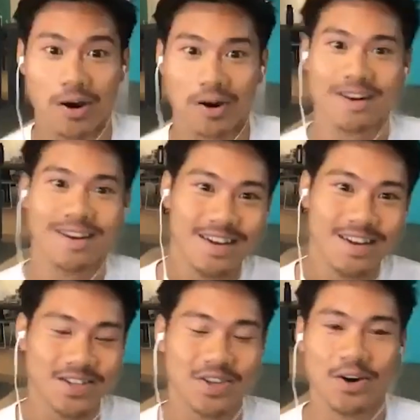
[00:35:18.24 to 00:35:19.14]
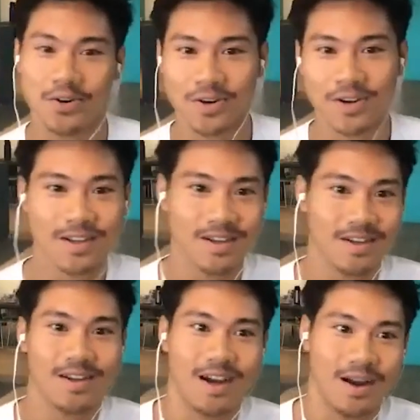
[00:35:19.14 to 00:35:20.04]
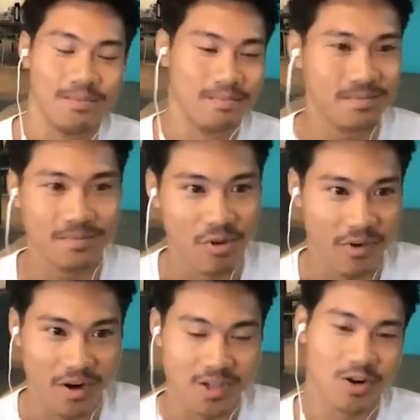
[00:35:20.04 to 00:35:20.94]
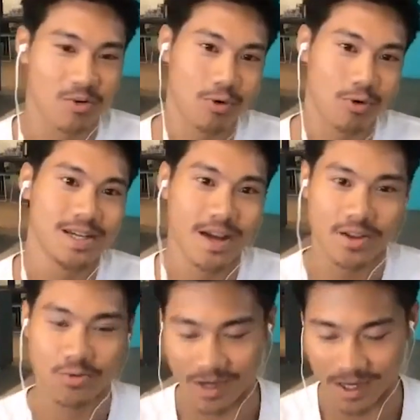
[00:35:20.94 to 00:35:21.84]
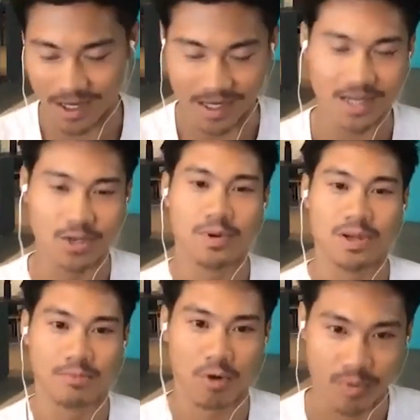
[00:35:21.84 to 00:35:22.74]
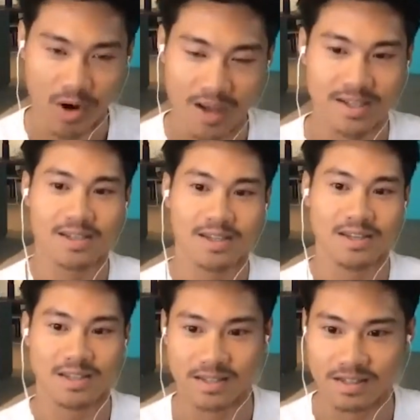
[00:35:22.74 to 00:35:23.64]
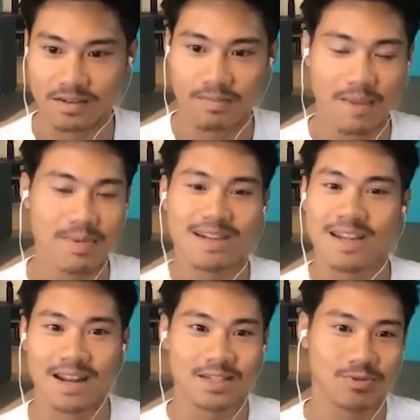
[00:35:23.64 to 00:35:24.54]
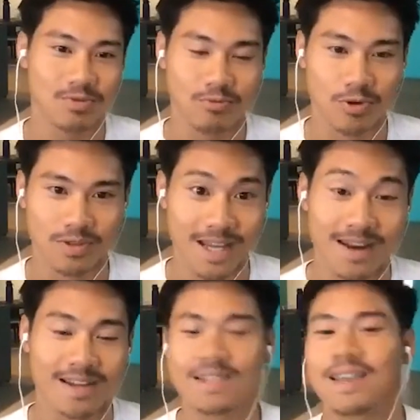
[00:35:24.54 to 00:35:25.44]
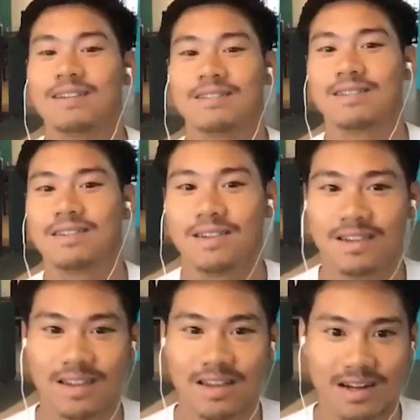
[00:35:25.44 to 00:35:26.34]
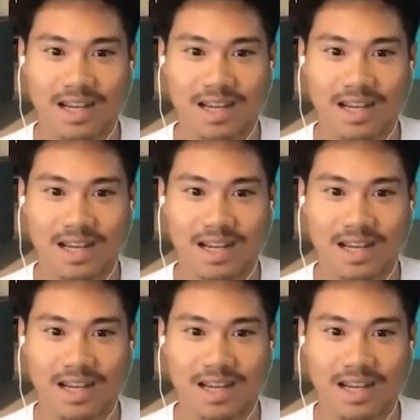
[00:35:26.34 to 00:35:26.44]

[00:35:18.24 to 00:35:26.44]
are. Yeah. So um, we've already started working together. We're going to continue building more processes, and maybe that ten X will ten X again in